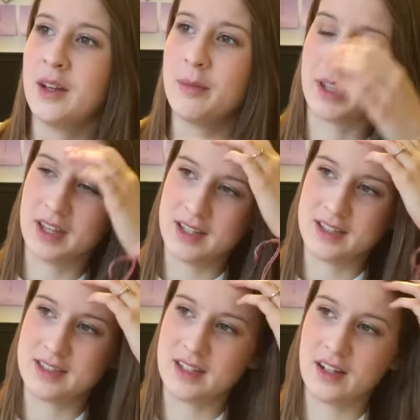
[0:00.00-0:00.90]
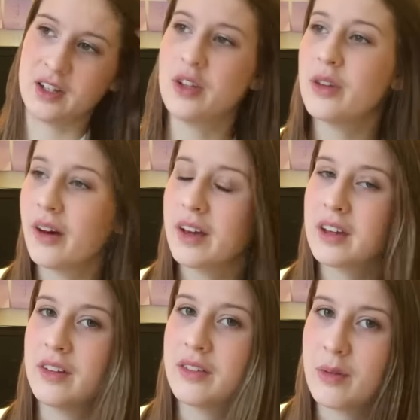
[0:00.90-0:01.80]
because I knew that I
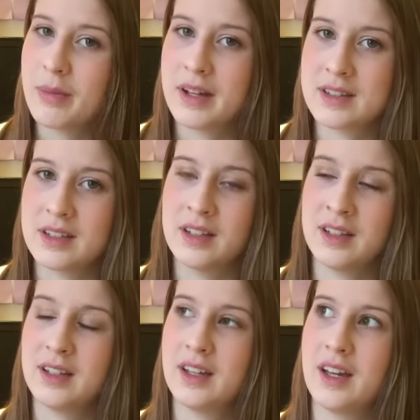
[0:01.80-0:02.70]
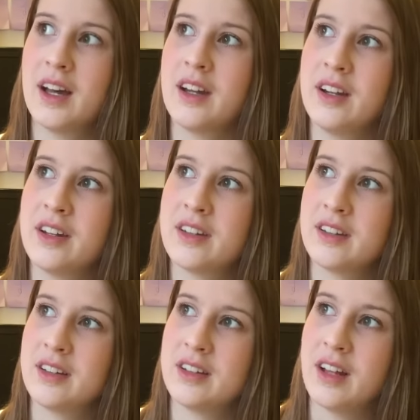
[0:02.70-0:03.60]
could have done better, and
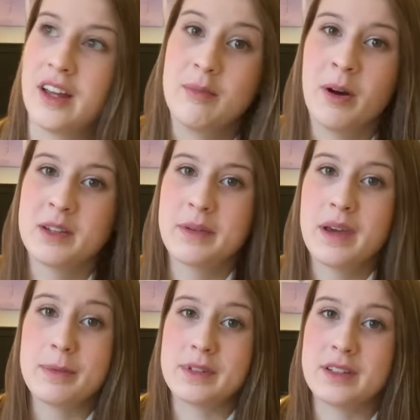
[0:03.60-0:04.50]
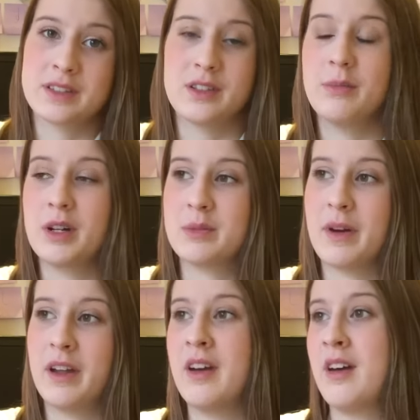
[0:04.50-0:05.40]
like in past papers I was doing much
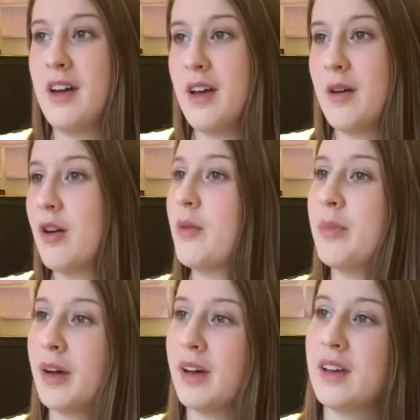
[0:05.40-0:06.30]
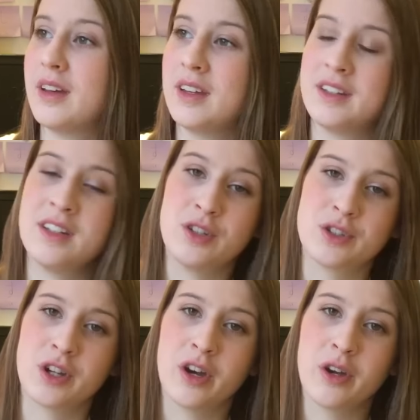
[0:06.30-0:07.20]
better, but it didn't
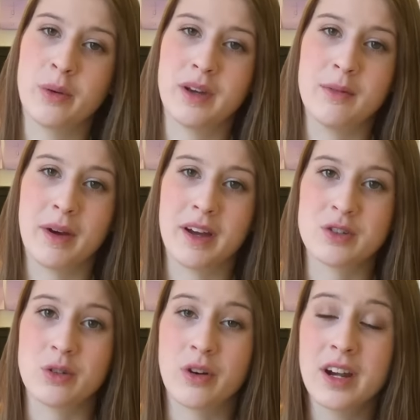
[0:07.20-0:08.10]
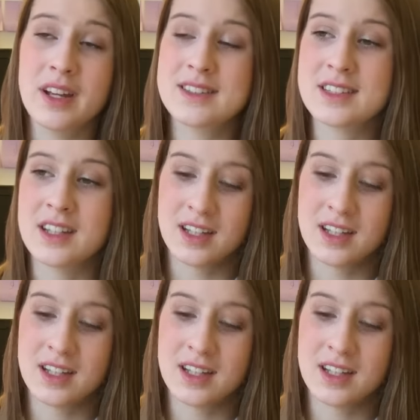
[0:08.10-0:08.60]
show in my actual grades,